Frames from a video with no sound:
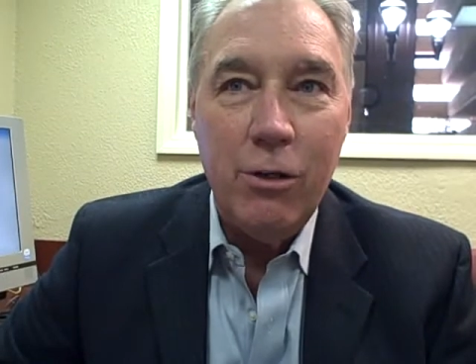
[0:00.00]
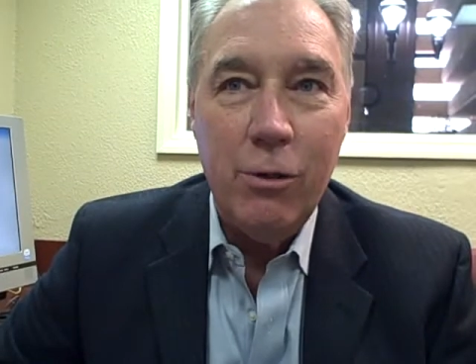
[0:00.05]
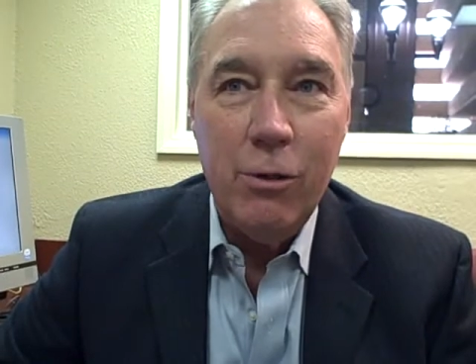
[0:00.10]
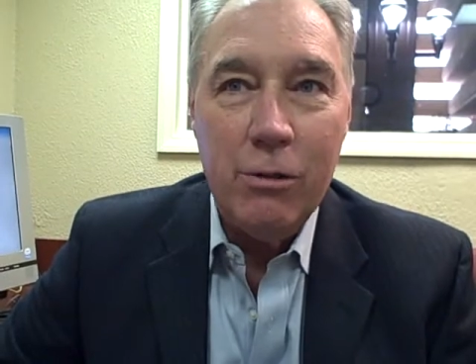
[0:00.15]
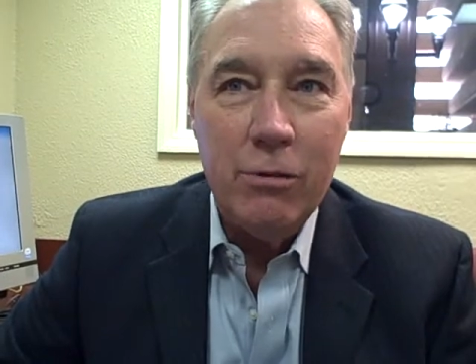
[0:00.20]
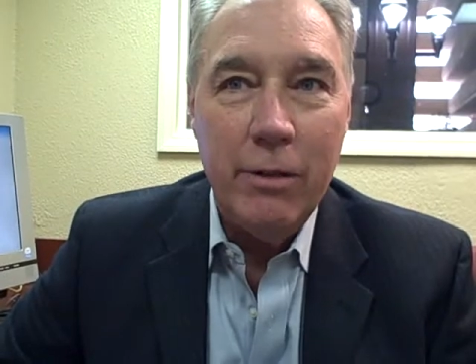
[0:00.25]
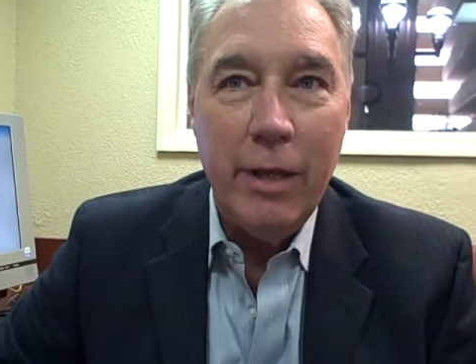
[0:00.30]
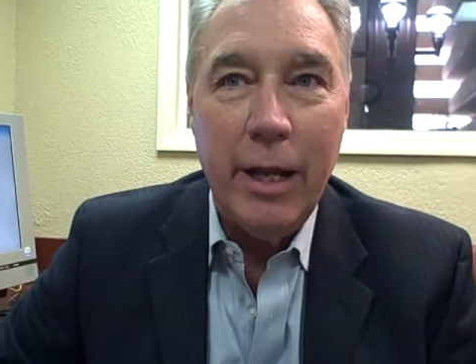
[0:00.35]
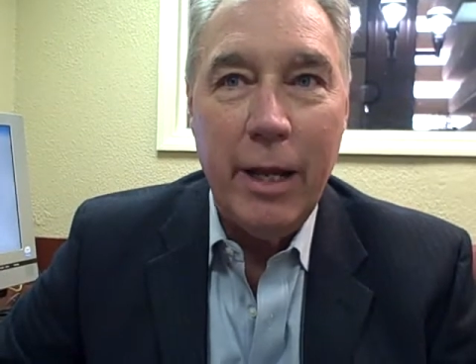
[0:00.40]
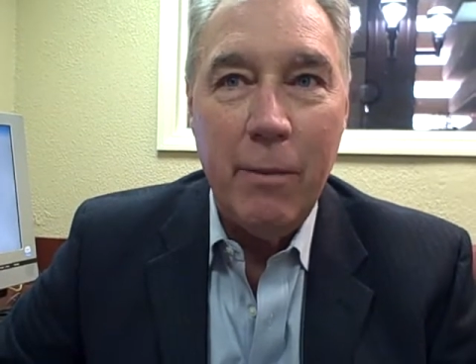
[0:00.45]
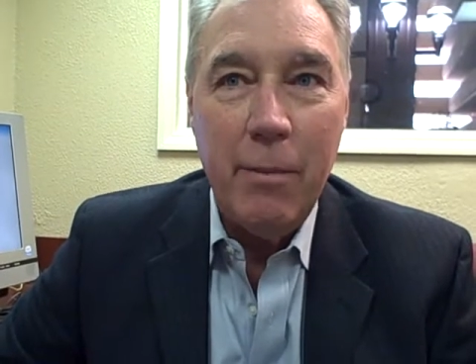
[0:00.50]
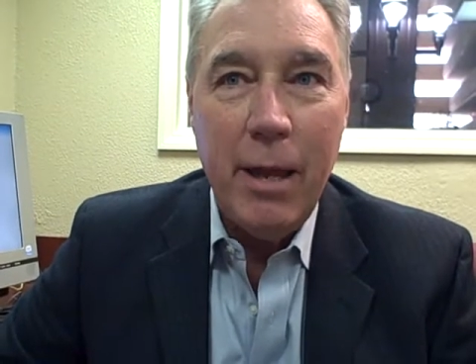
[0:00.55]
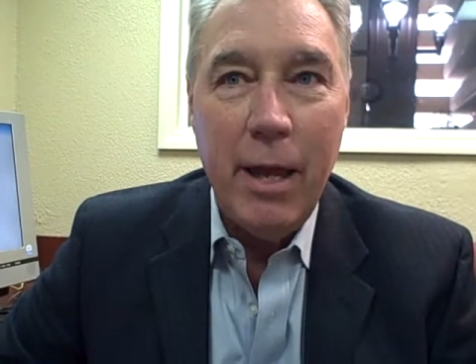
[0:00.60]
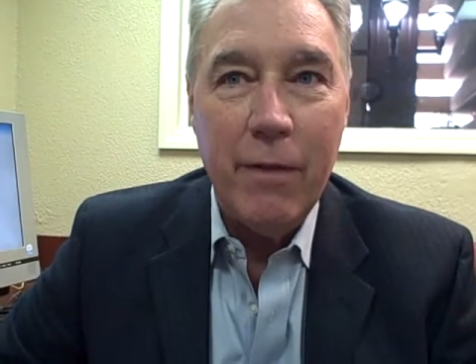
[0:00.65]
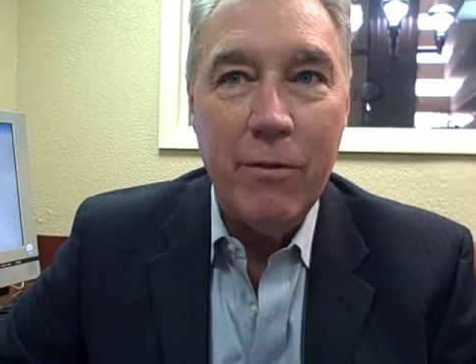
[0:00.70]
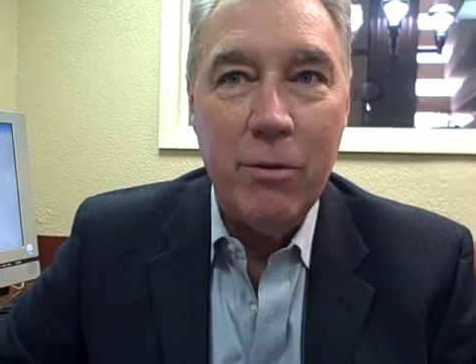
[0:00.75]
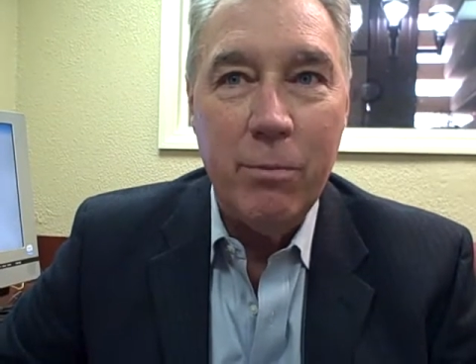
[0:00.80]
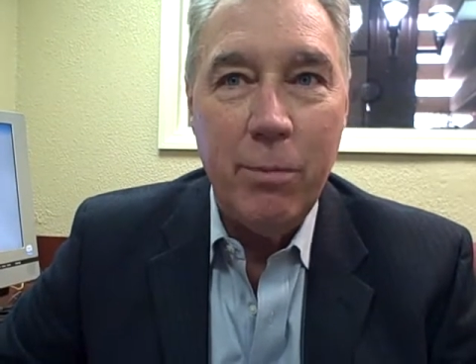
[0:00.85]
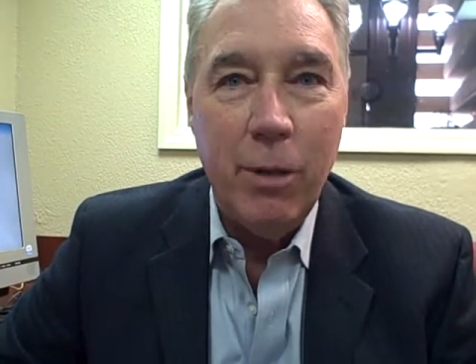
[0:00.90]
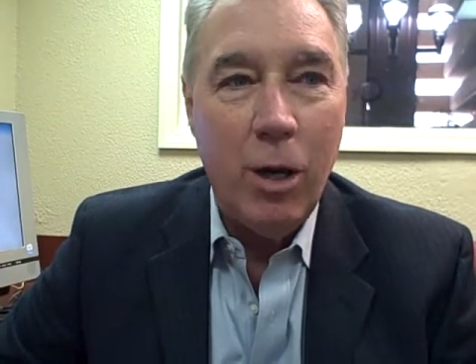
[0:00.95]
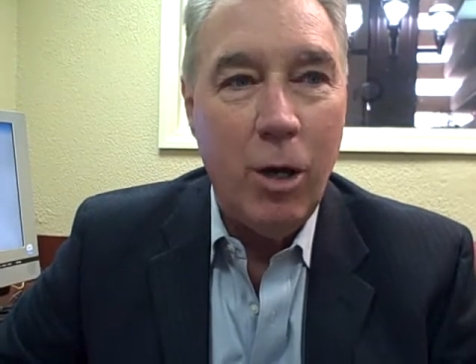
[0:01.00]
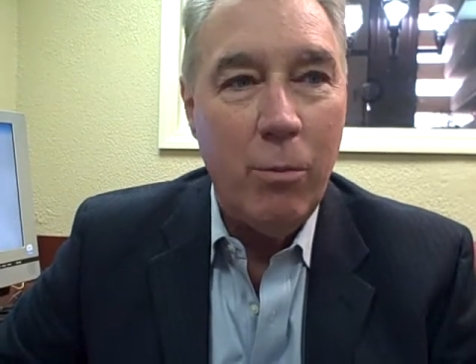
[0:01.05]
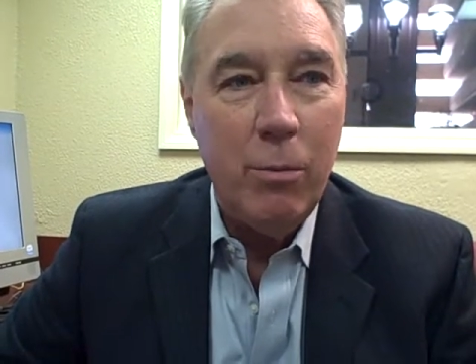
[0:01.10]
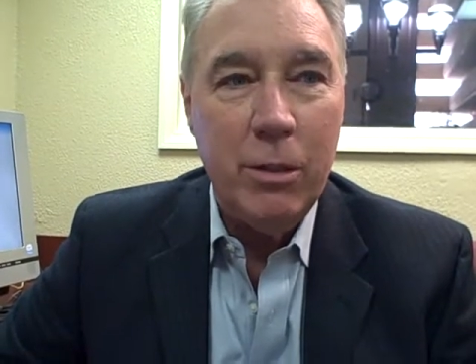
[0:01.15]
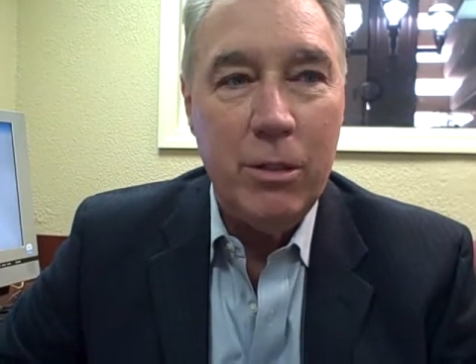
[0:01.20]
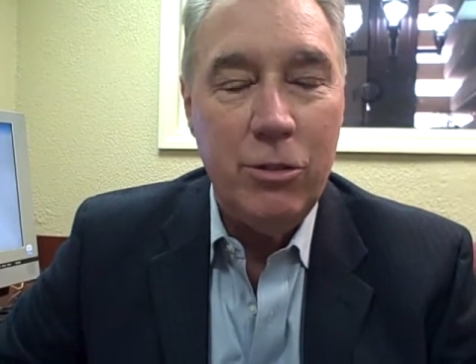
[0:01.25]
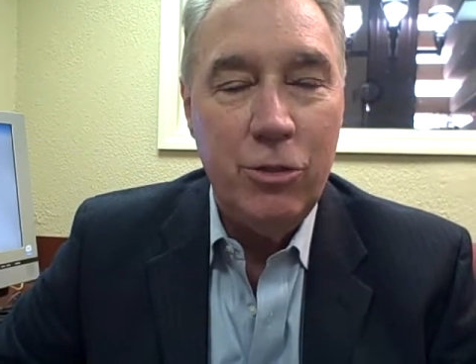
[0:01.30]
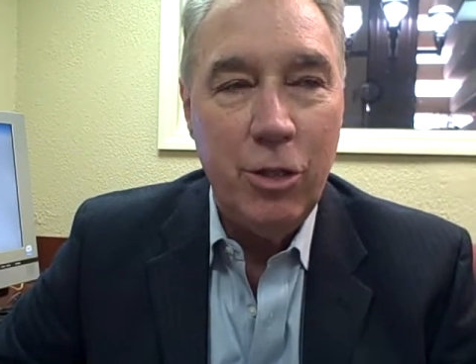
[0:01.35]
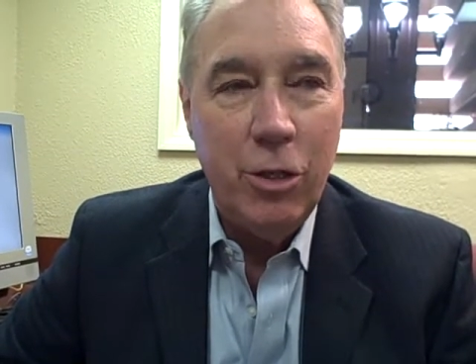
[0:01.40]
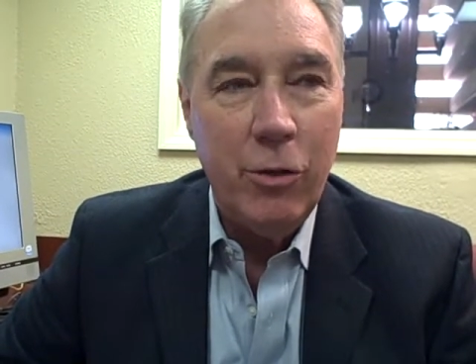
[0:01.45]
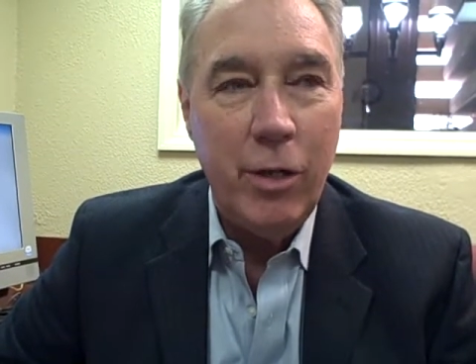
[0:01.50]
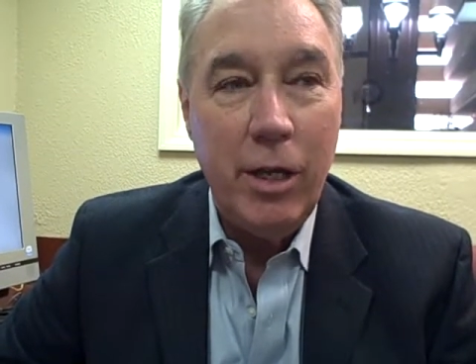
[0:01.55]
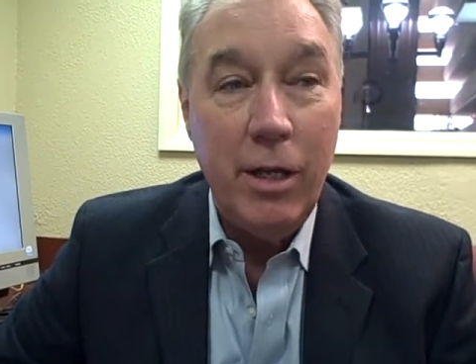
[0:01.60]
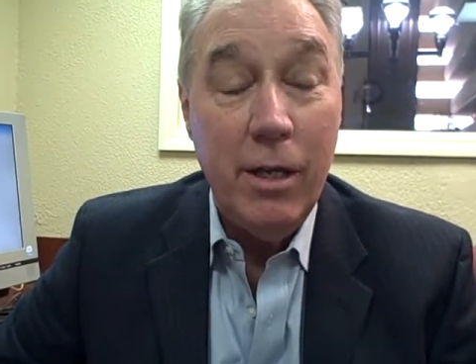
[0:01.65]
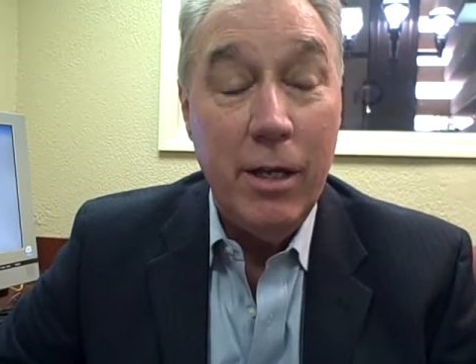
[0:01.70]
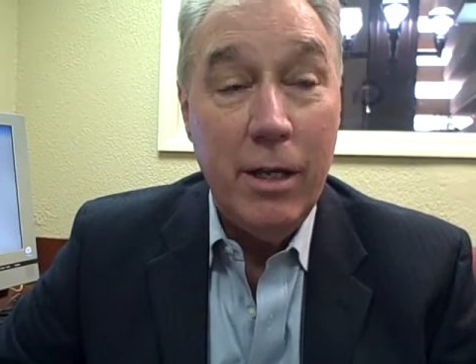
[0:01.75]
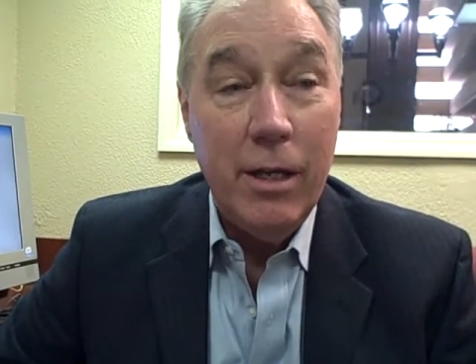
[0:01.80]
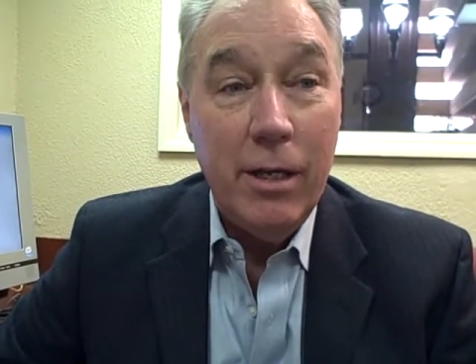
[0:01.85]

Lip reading: do is let him have the ball. But Jody